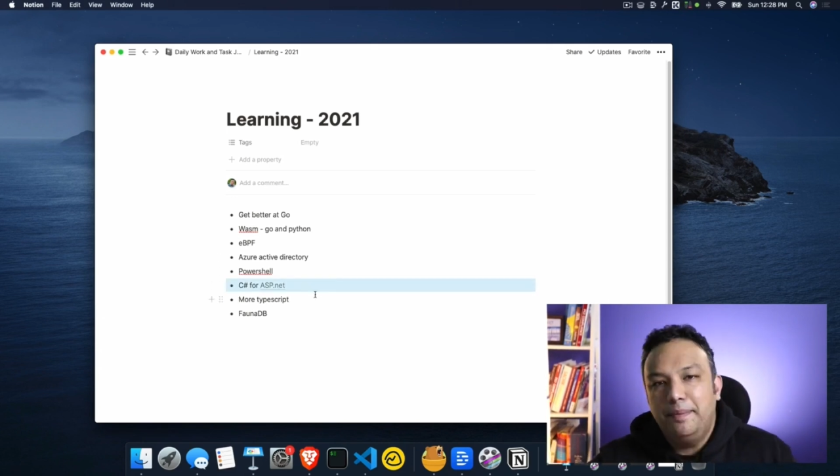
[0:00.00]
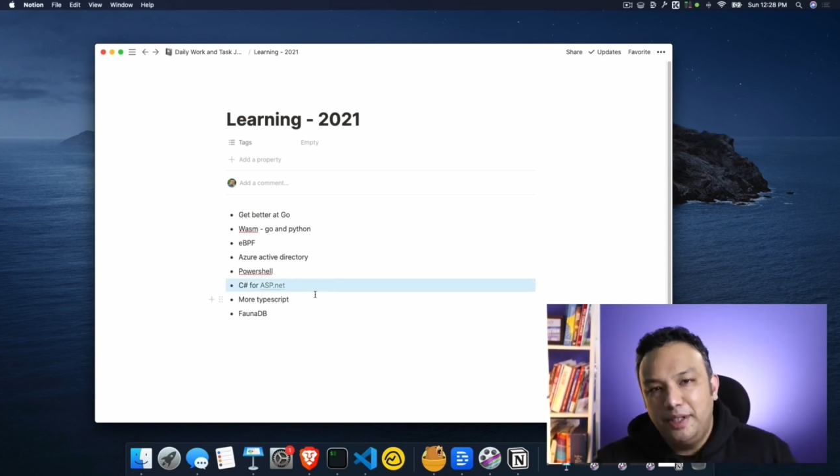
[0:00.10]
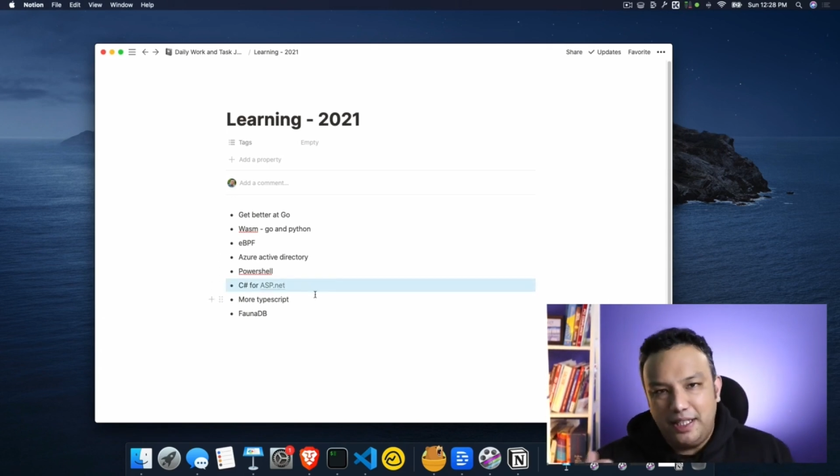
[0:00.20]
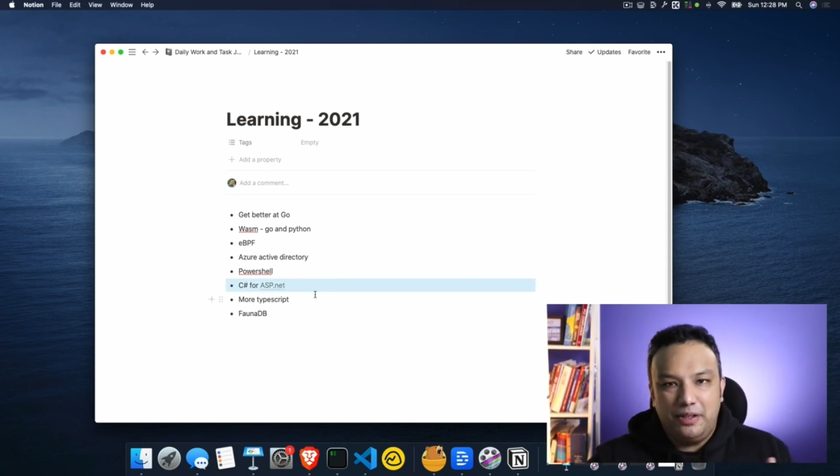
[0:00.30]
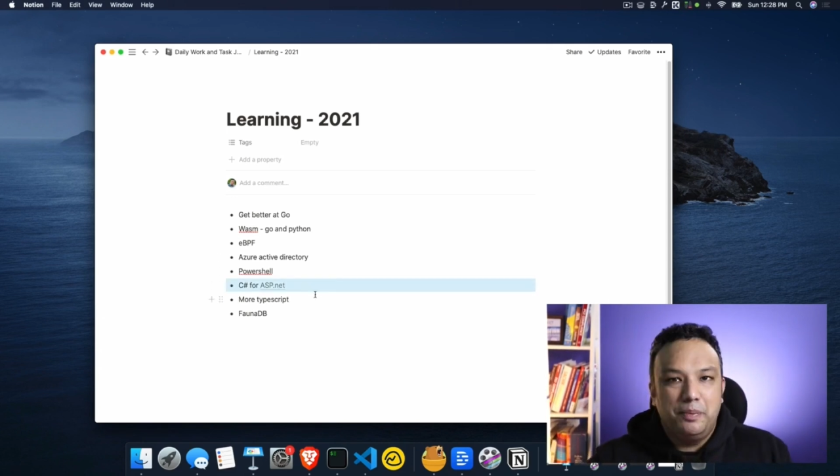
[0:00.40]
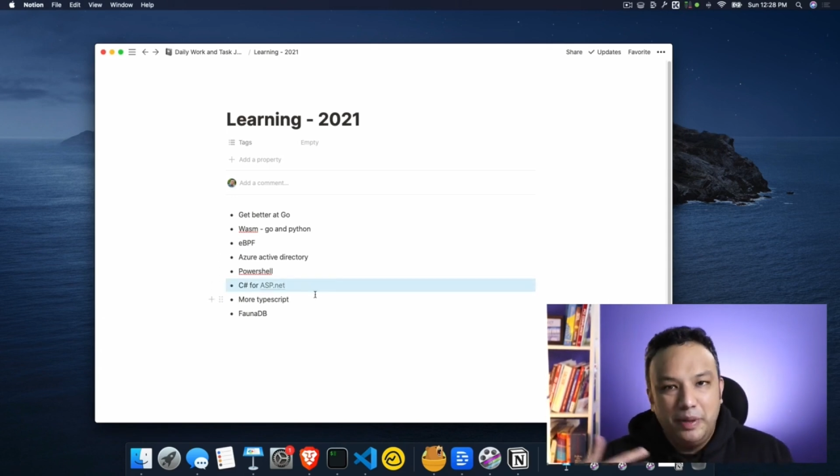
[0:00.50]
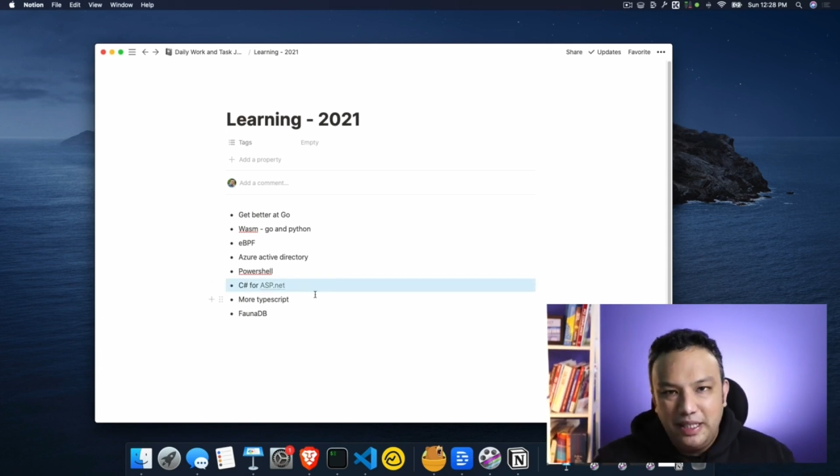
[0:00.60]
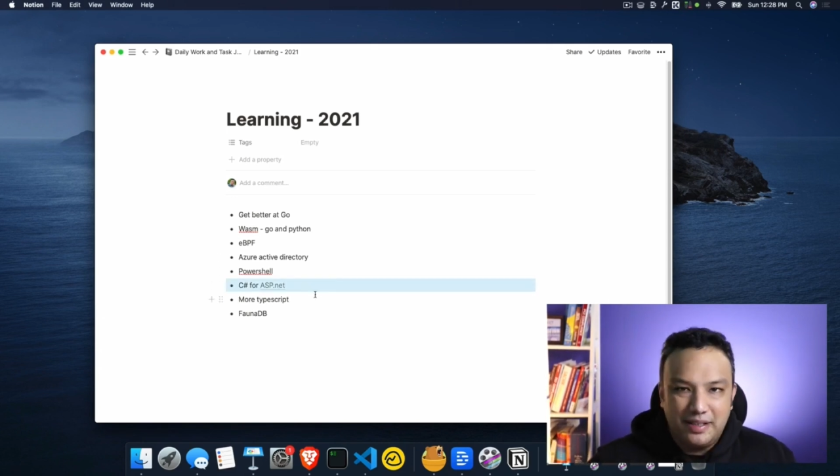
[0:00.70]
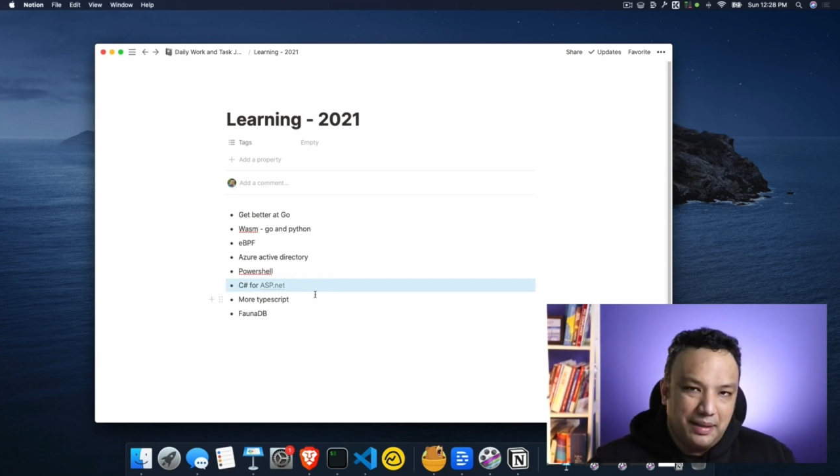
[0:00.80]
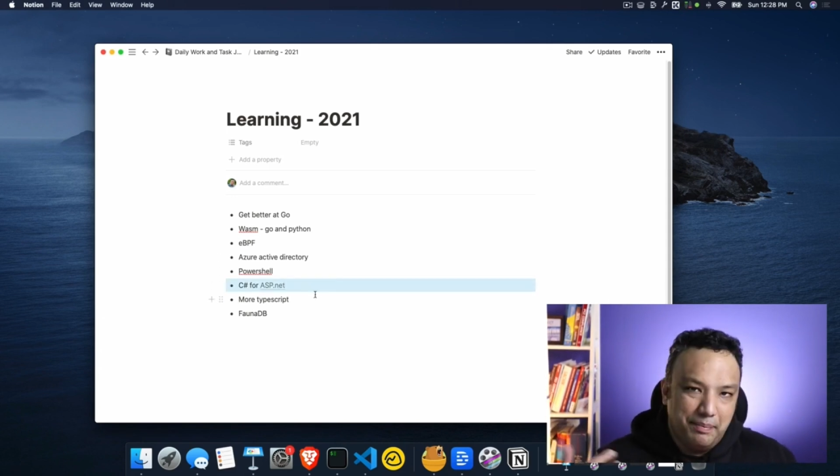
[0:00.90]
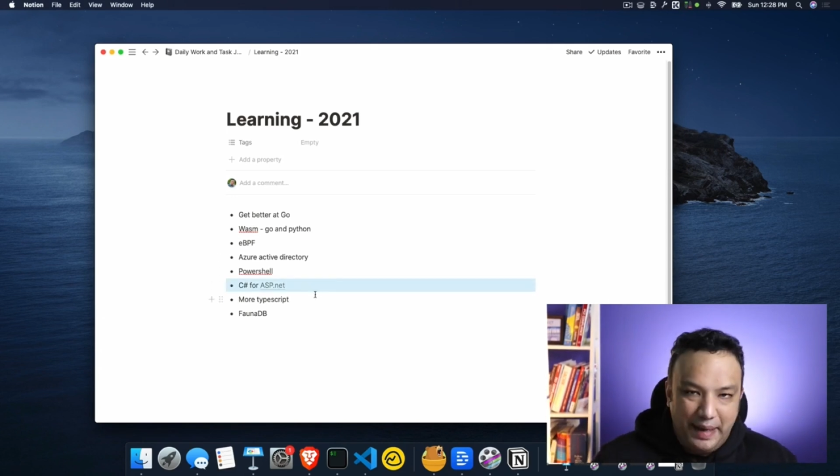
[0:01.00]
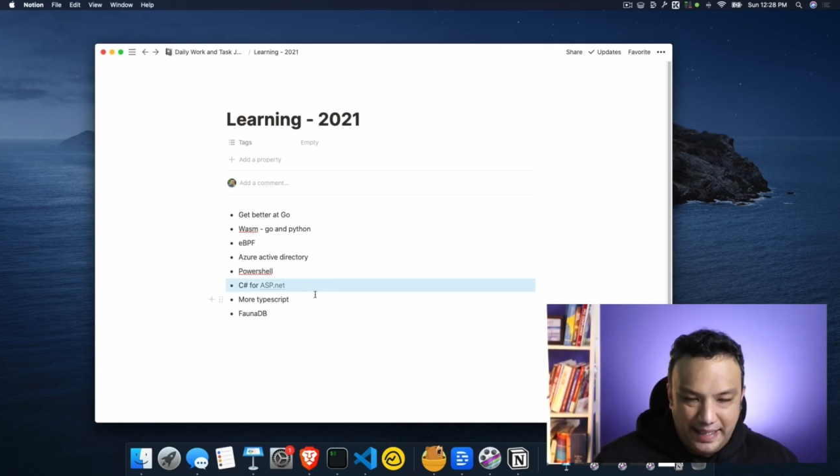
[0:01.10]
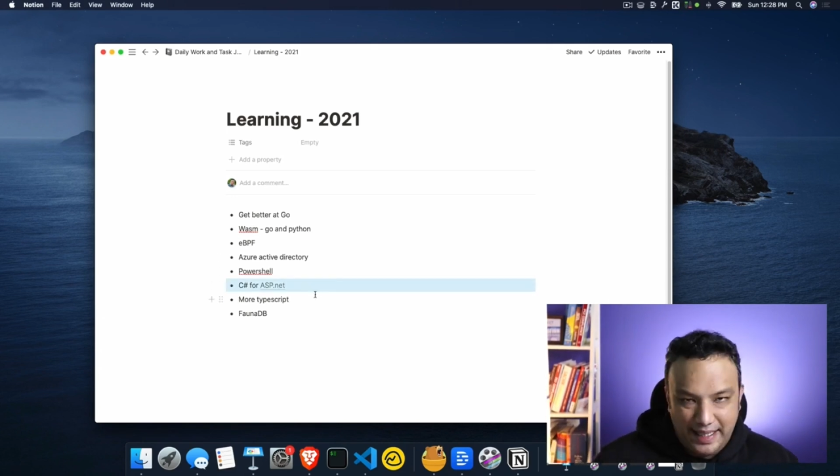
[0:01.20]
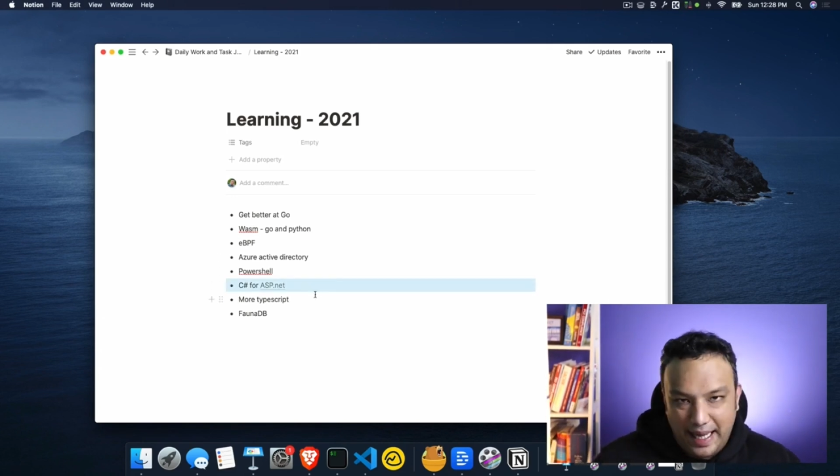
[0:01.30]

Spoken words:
just to build some basic